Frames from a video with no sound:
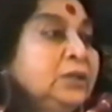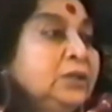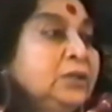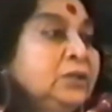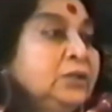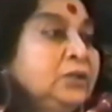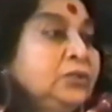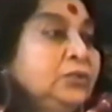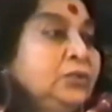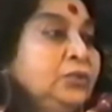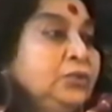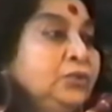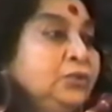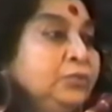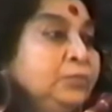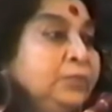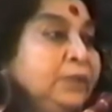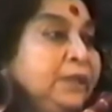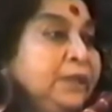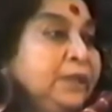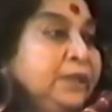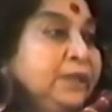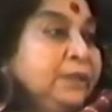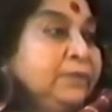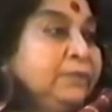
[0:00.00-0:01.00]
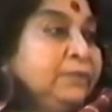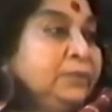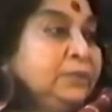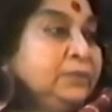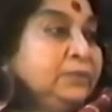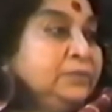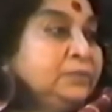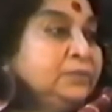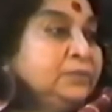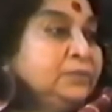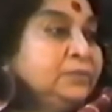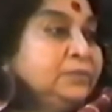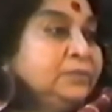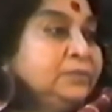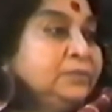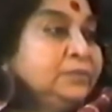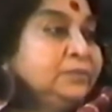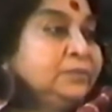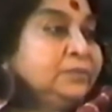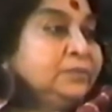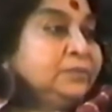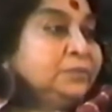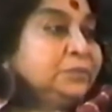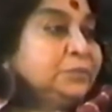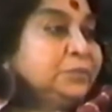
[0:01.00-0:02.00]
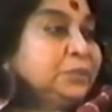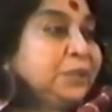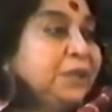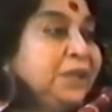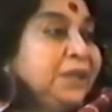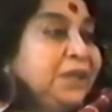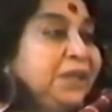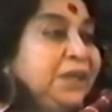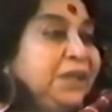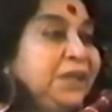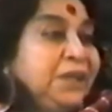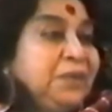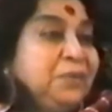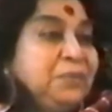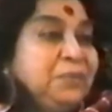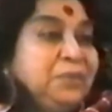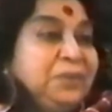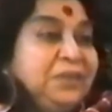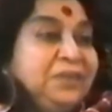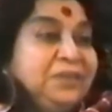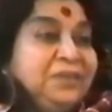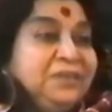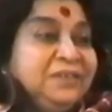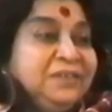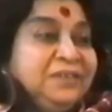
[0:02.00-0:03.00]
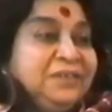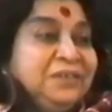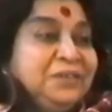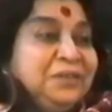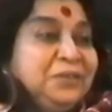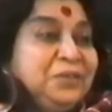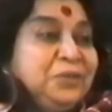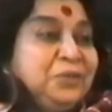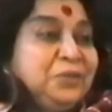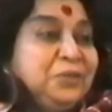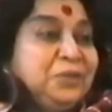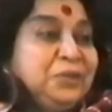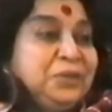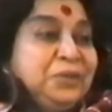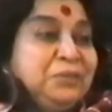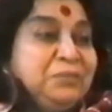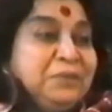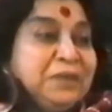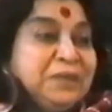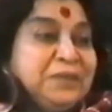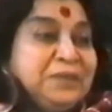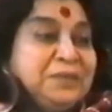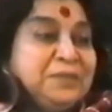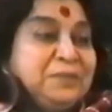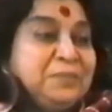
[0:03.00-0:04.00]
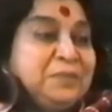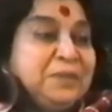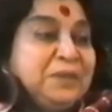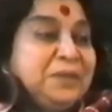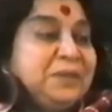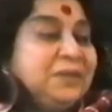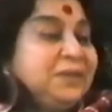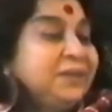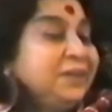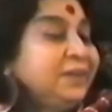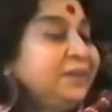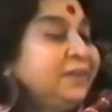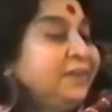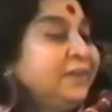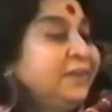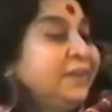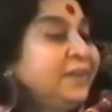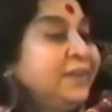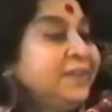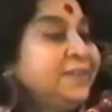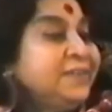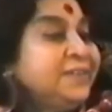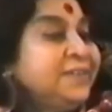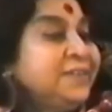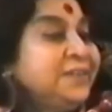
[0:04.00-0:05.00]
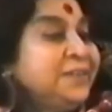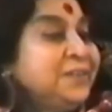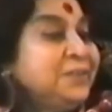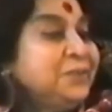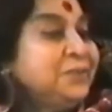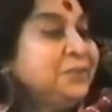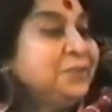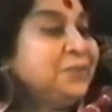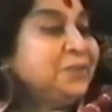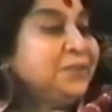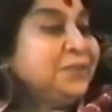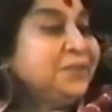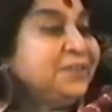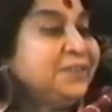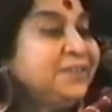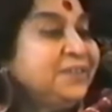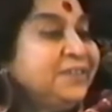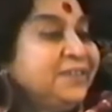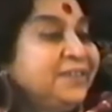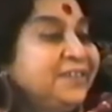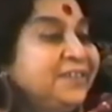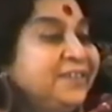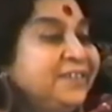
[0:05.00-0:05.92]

to human level and even your emancipation as Sahajogis.